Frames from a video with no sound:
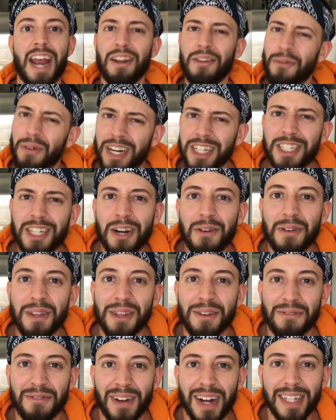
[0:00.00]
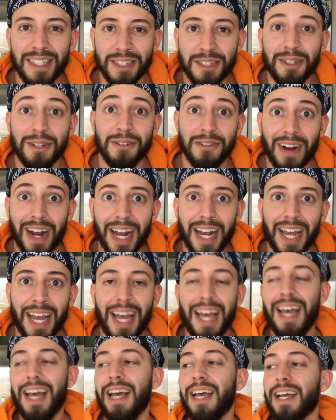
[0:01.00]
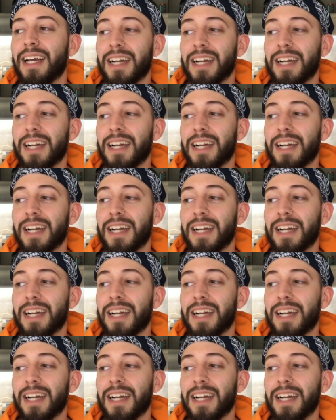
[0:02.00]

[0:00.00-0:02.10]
And you want to share with your friends too, right?